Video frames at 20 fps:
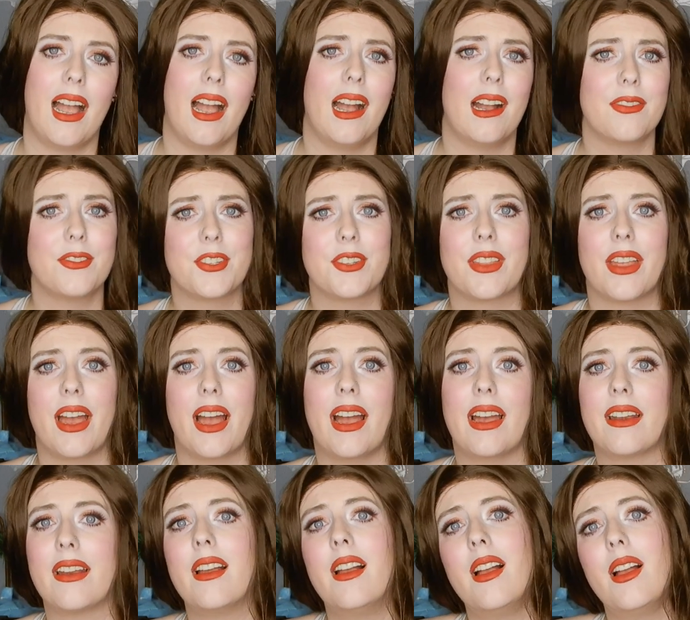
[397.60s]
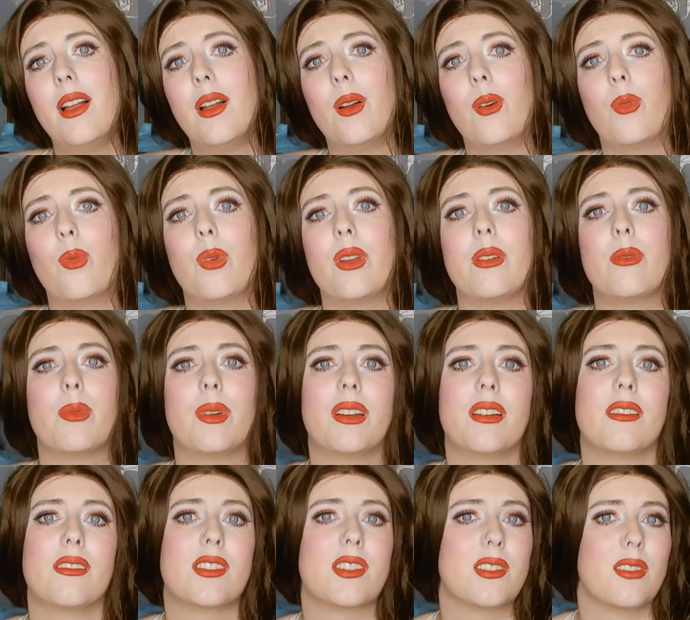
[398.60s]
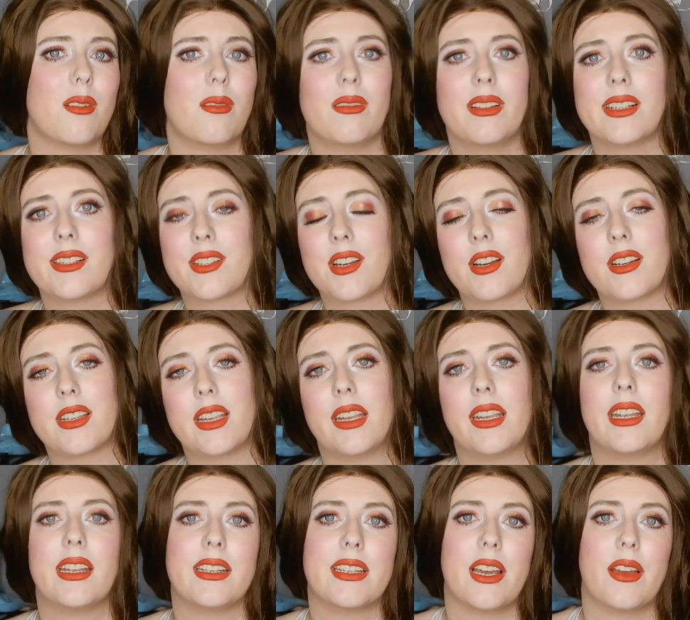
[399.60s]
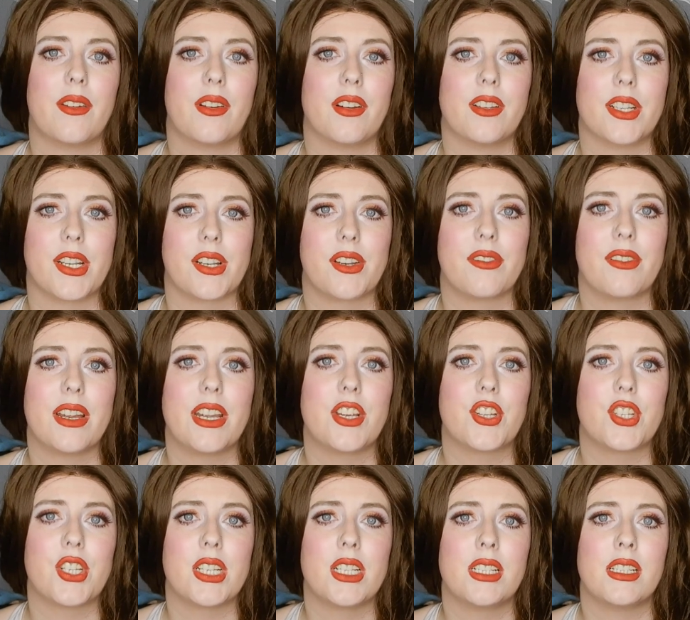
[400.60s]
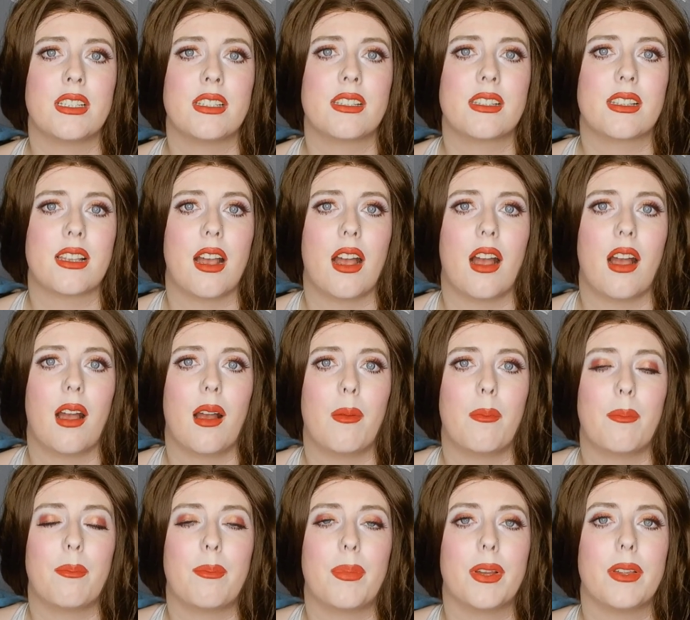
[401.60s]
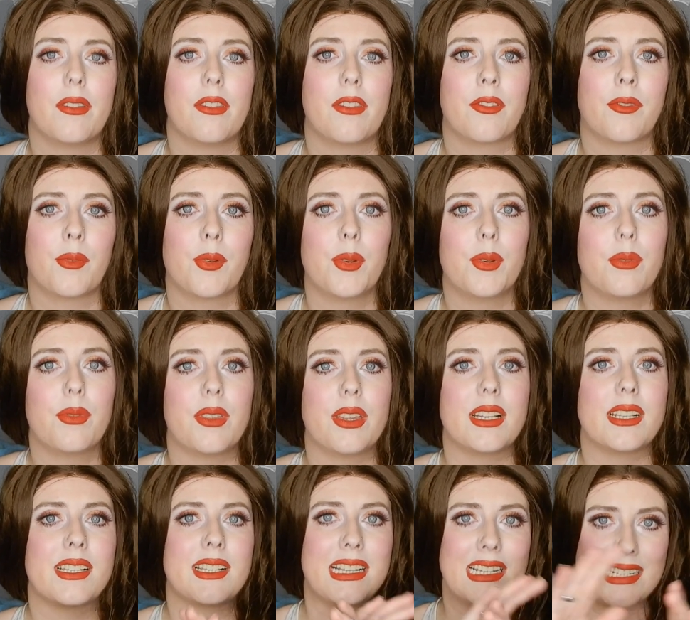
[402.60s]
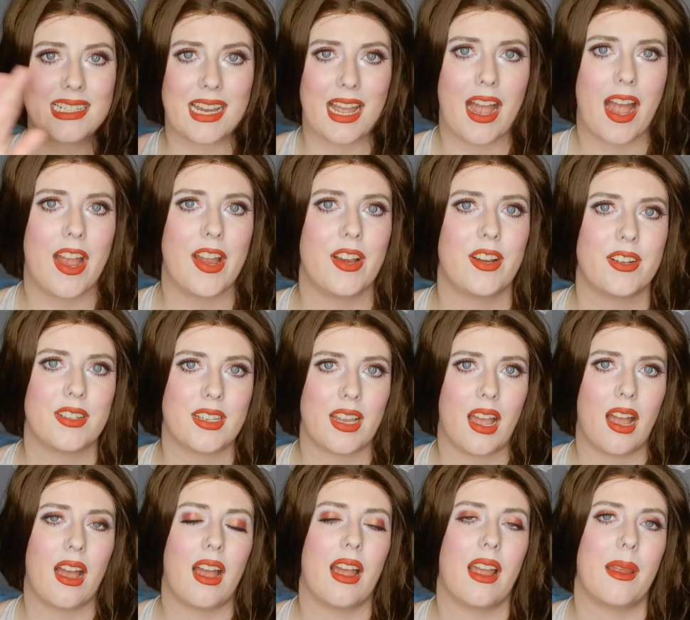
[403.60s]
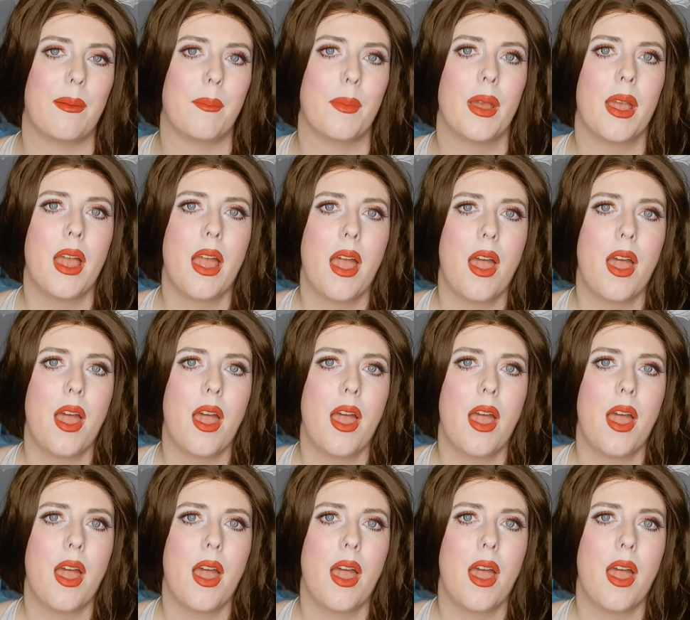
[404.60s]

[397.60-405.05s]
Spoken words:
After that, we will slowly start taking down our decorations, but through this entire time,